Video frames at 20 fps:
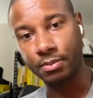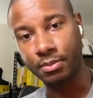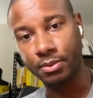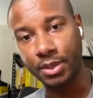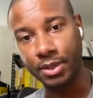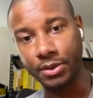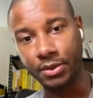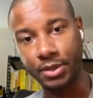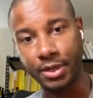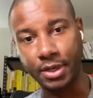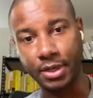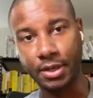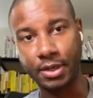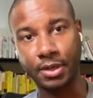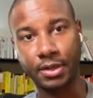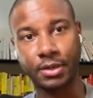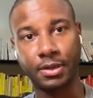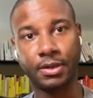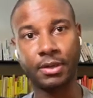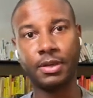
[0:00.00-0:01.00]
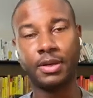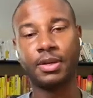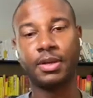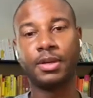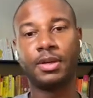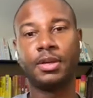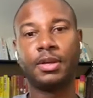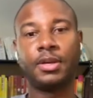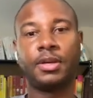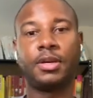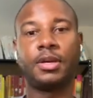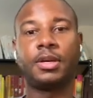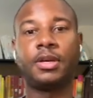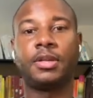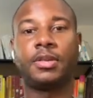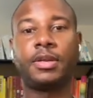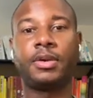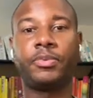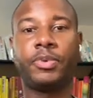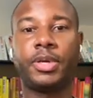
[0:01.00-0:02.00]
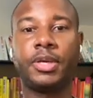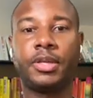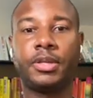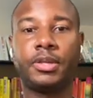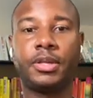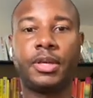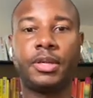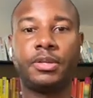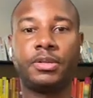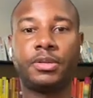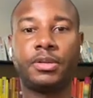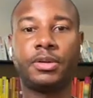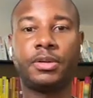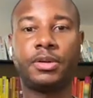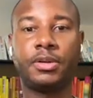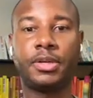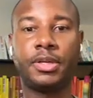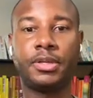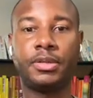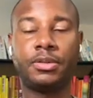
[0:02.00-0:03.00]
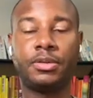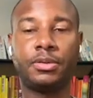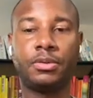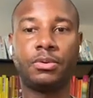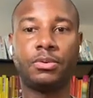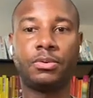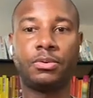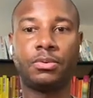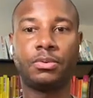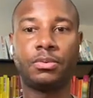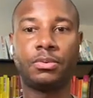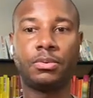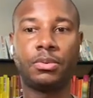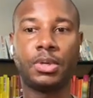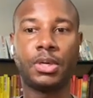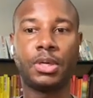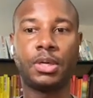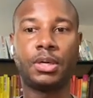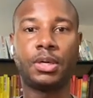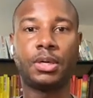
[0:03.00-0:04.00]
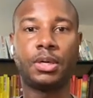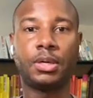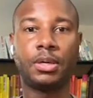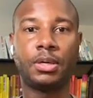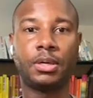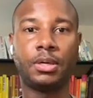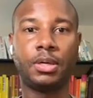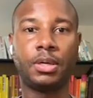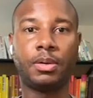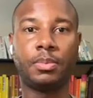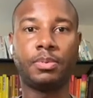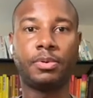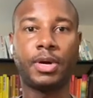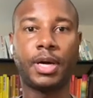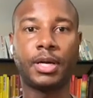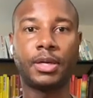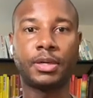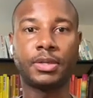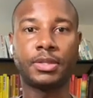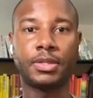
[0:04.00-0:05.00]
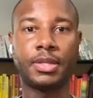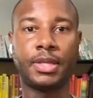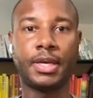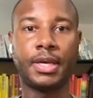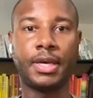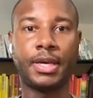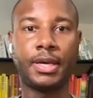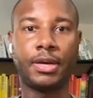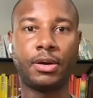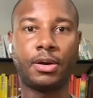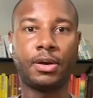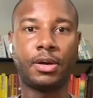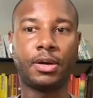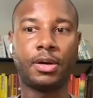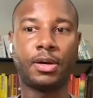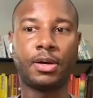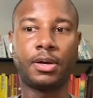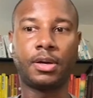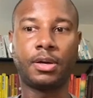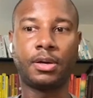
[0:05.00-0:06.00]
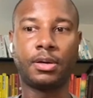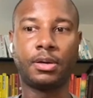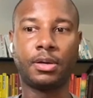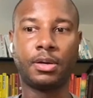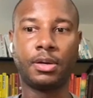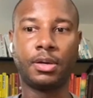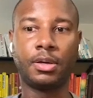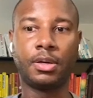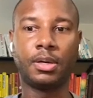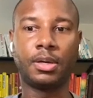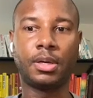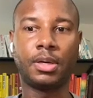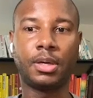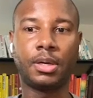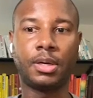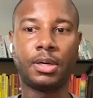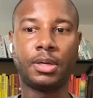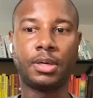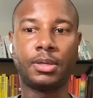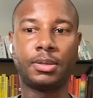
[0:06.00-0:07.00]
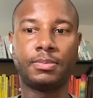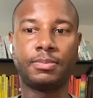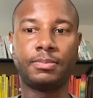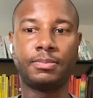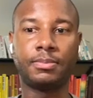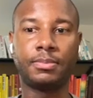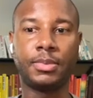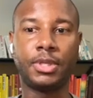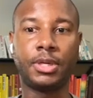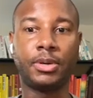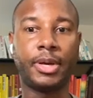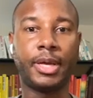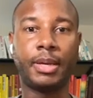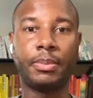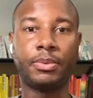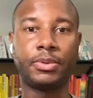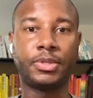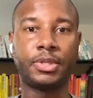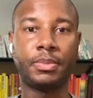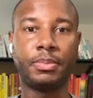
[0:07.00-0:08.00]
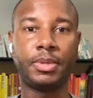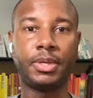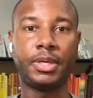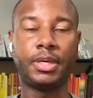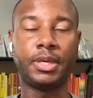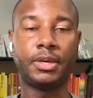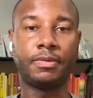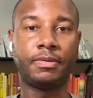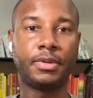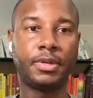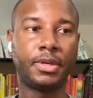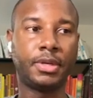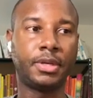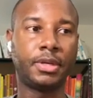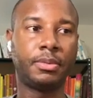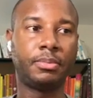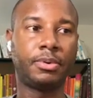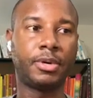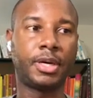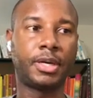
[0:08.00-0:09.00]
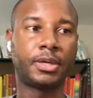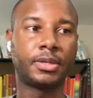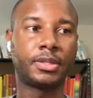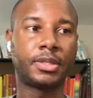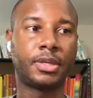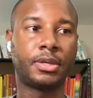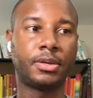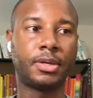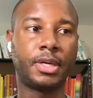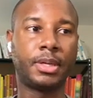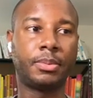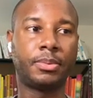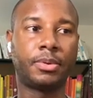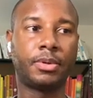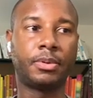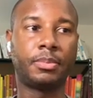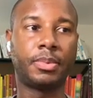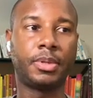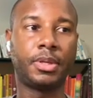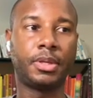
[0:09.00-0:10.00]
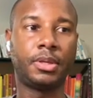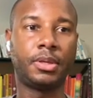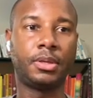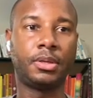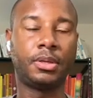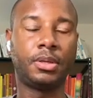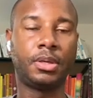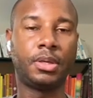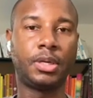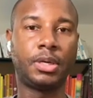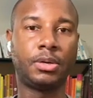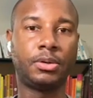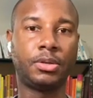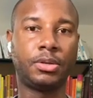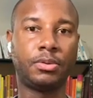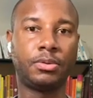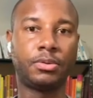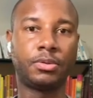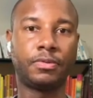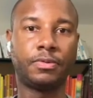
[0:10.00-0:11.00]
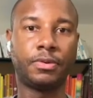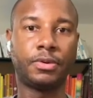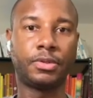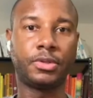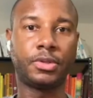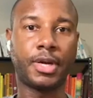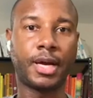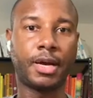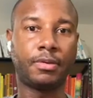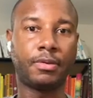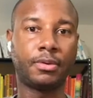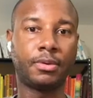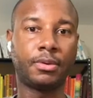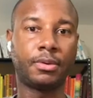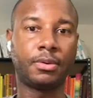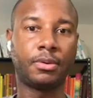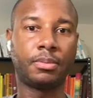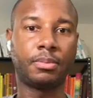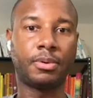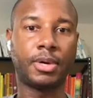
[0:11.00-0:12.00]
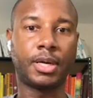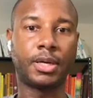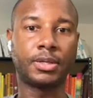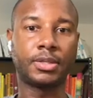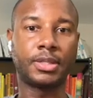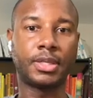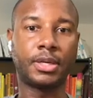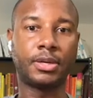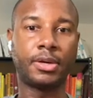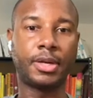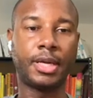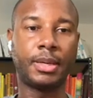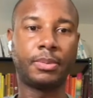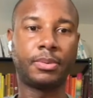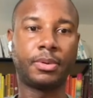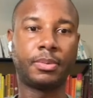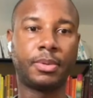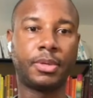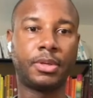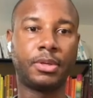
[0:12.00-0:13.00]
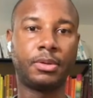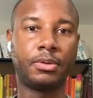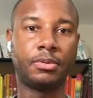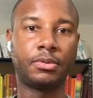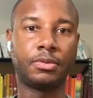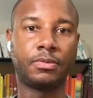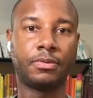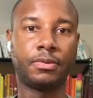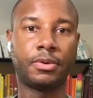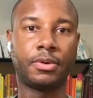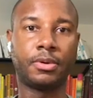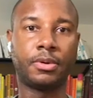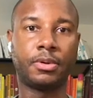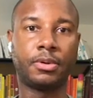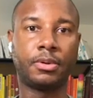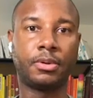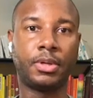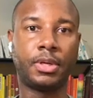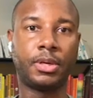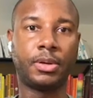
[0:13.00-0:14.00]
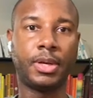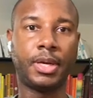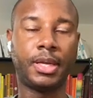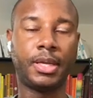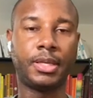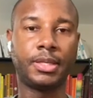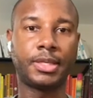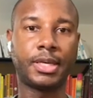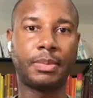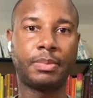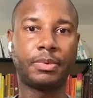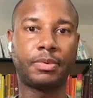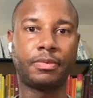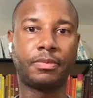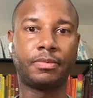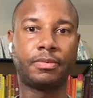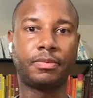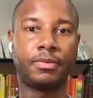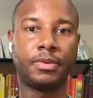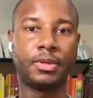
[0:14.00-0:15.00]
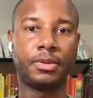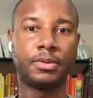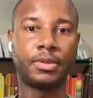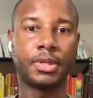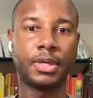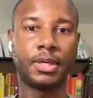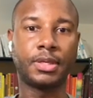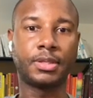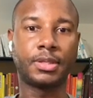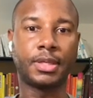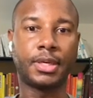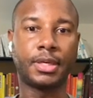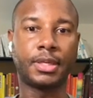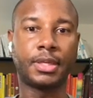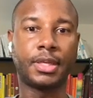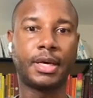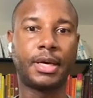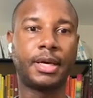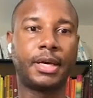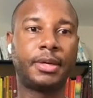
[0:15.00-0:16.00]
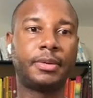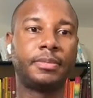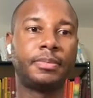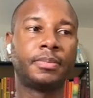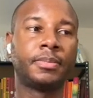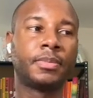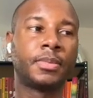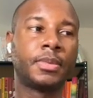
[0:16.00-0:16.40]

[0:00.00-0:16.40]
Brother Don, that we can then turn into, products that are, able to be gifted, products that are able to be, used for travel, products that are able to be used for, any type of use case like that.